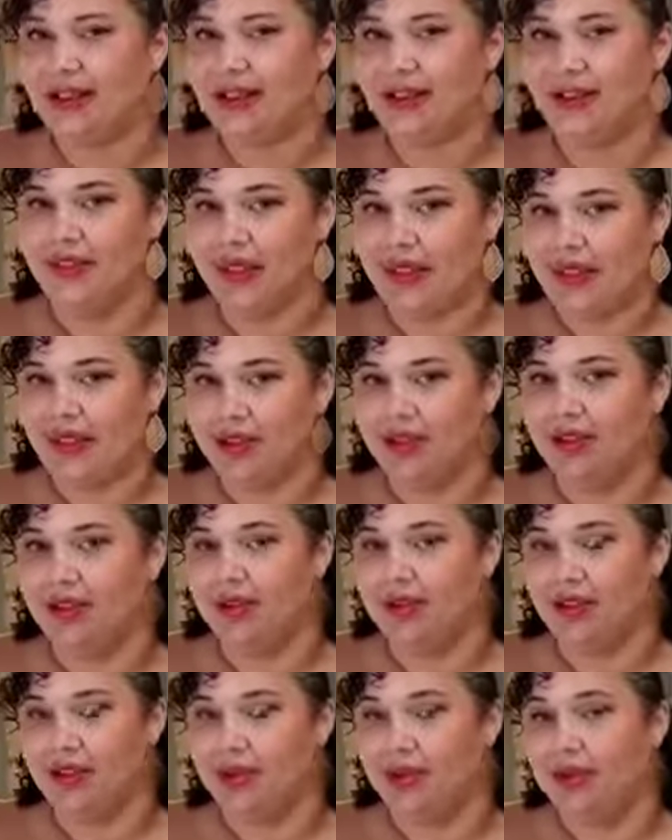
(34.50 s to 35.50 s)
then you
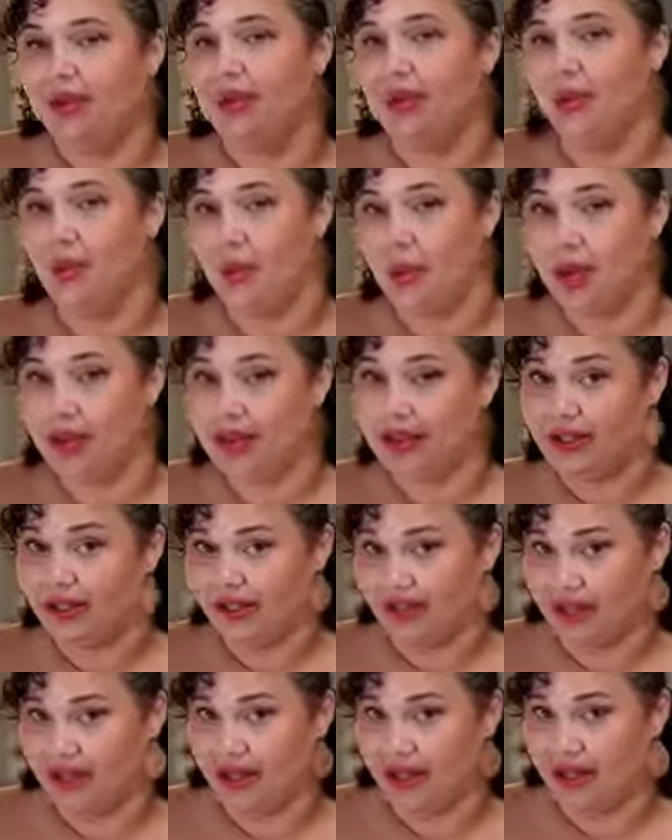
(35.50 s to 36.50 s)
determine what can
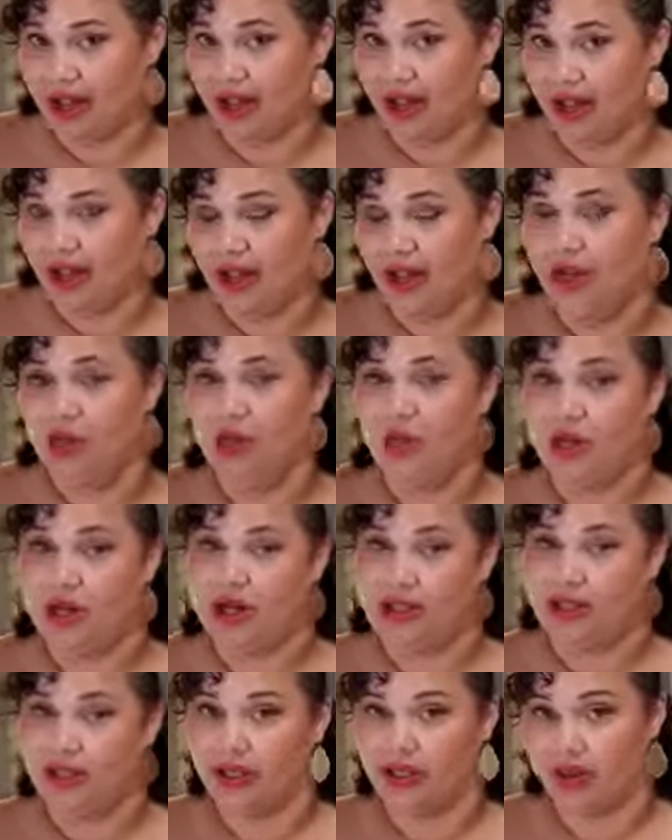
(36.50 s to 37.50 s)
stay and
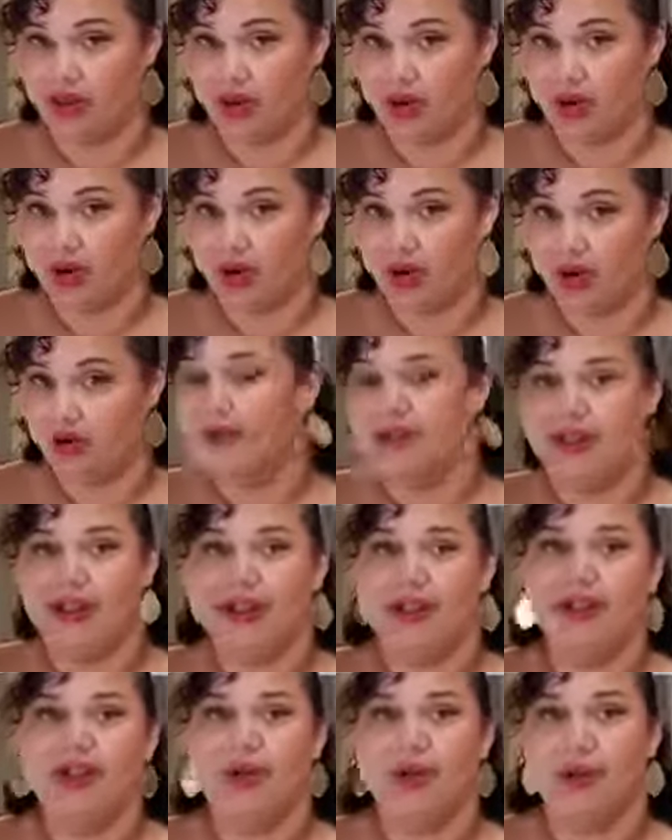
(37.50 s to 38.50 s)
what can go.
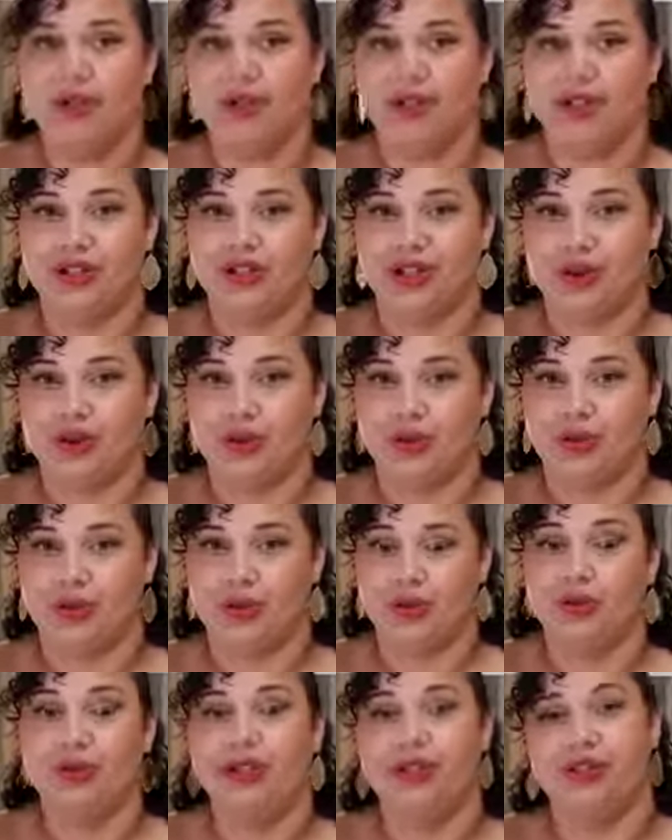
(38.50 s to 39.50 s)
Then you're going to go
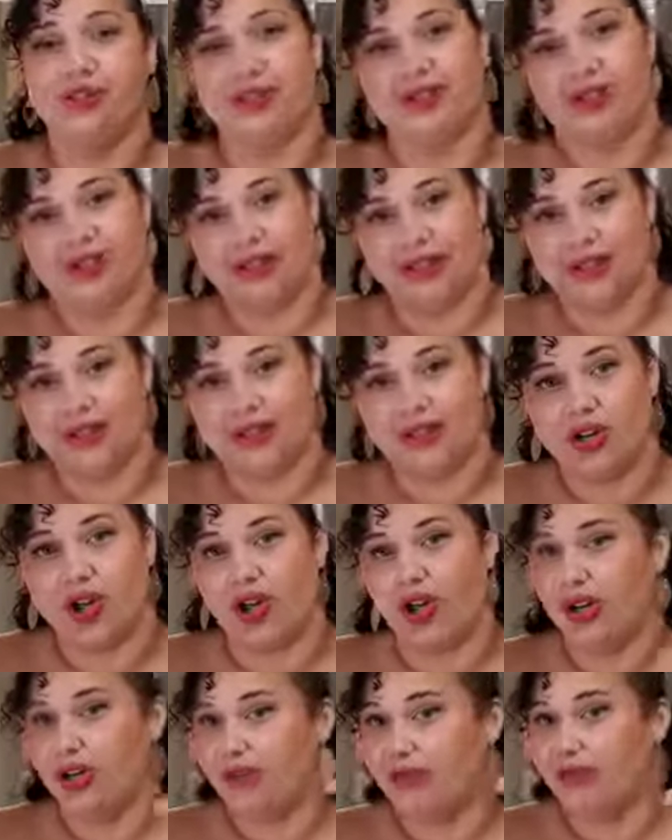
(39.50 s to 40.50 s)
through and you're going to list
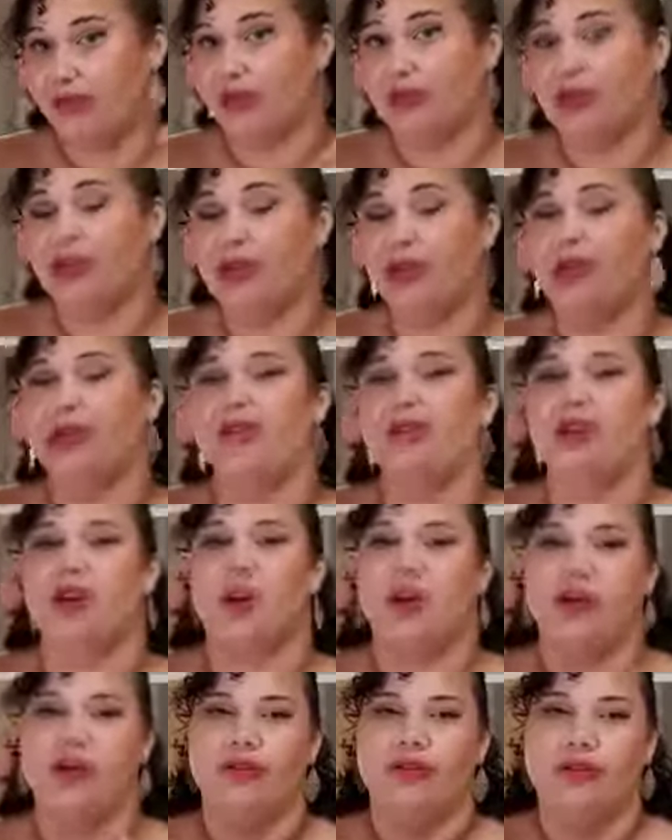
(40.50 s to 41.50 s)
all of your bills,
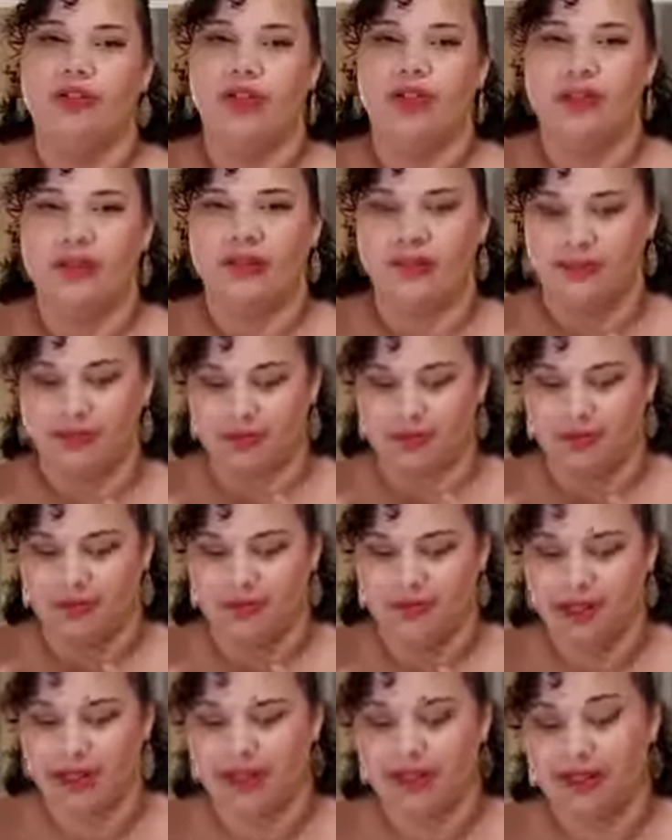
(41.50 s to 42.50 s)
all of your
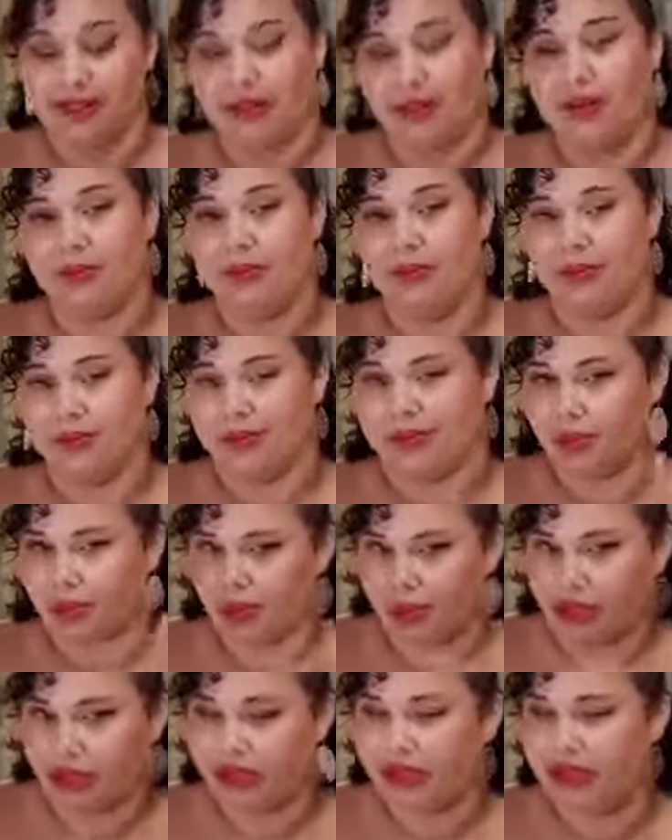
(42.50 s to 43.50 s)
day-to-day bills, but
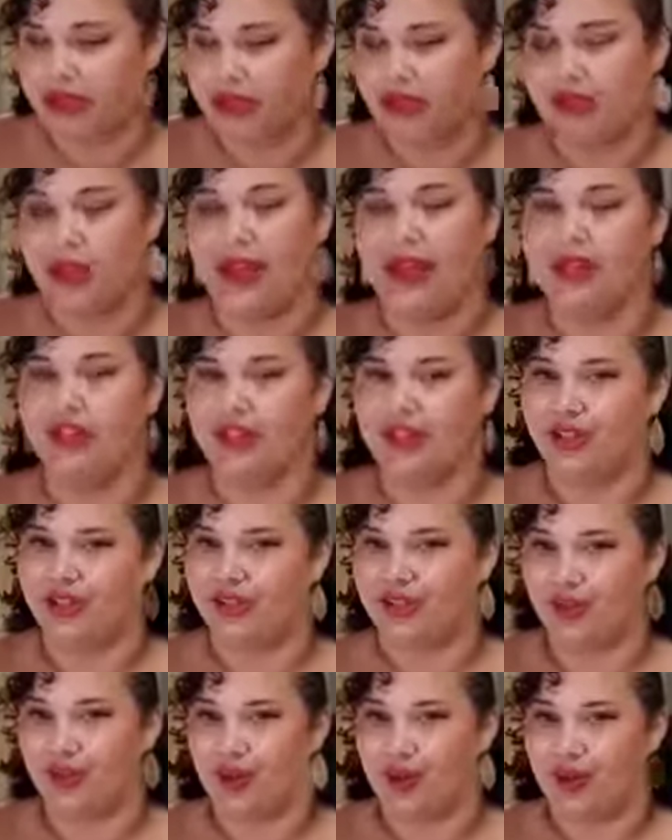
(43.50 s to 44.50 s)
we'll get into that in
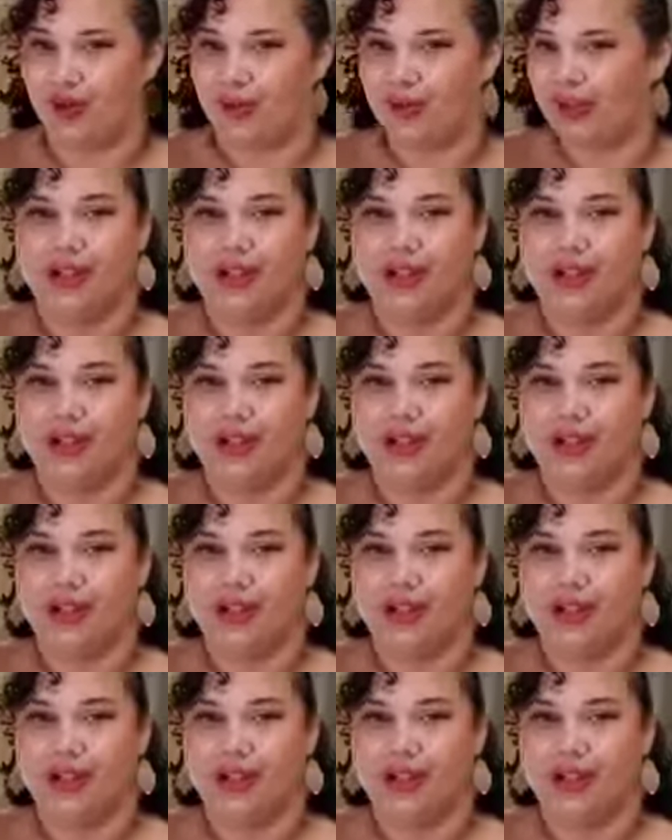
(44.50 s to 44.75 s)
just a moment.